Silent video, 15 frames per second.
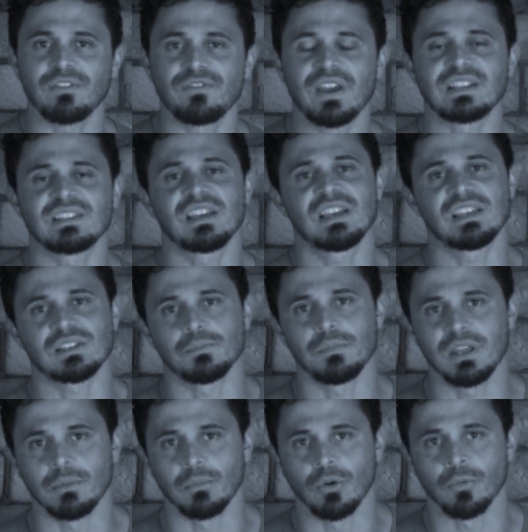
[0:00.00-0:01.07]
effect is
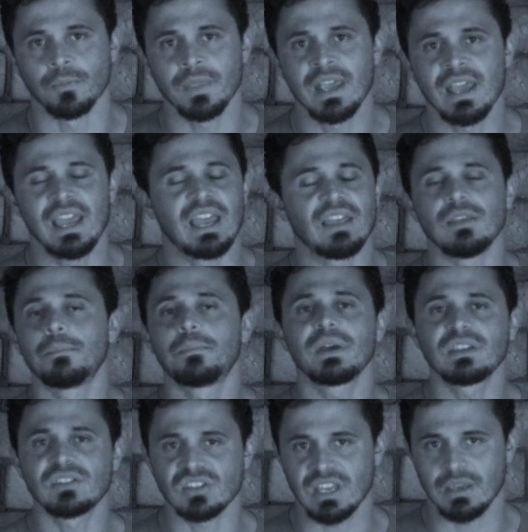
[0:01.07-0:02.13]
minimal, in the
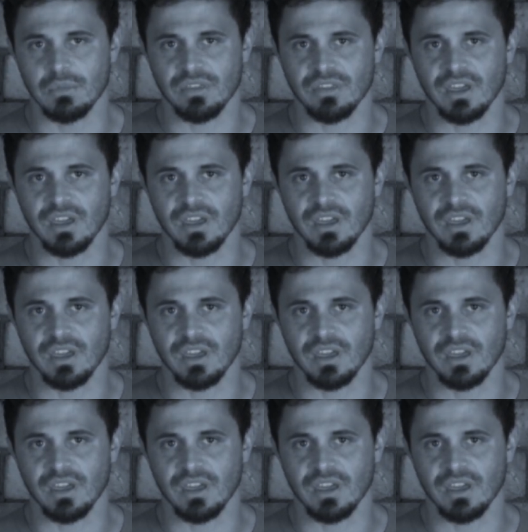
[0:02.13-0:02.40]
big scheme of